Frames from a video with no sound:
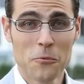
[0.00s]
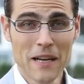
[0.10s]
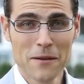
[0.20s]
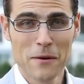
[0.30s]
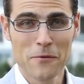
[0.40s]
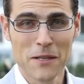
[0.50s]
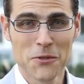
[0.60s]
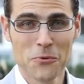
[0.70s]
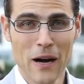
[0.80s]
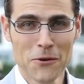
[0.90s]
Welcome everyone
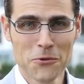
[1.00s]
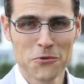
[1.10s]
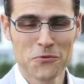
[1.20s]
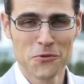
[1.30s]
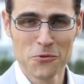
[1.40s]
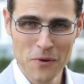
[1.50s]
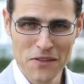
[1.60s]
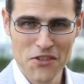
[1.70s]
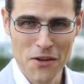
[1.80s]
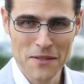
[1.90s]
to AutoGefühl
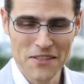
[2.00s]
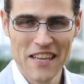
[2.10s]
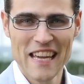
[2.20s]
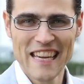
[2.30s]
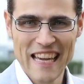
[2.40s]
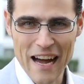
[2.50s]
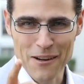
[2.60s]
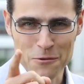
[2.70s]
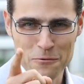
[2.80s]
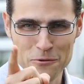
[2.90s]
with Thomas.
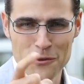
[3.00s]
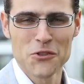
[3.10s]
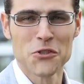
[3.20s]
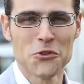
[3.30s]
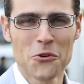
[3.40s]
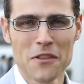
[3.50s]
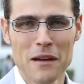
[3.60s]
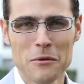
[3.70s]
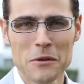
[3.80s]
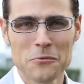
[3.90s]
AutoGefühl is your
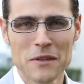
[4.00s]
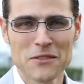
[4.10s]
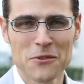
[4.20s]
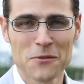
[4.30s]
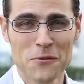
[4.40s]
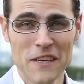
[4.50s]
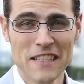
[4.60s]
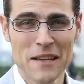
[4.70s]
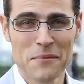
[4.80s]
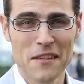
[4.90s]
number one resource for
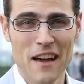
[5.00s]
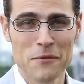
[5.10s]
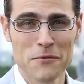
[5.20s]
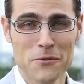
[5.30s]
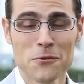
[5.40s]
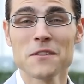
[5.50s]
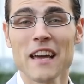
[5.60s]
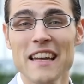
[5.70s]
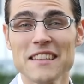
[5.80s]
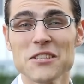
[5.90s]
in-depth car reviews
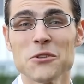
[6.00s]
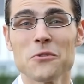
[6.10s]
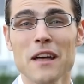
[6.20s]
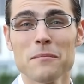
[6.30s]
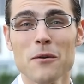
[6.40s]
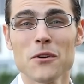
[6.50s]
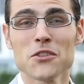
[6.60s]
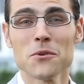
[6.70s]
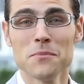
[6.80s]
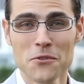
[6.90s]
and your number one
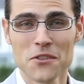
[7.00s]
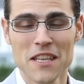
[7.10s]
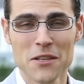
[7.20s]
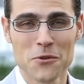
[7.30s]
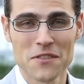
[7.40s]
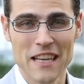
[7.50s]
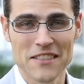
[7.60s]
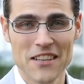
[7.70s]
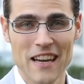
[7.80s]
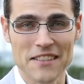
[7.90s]
community to
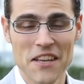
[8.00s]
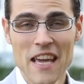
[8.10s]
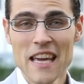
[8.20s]
discuss cars.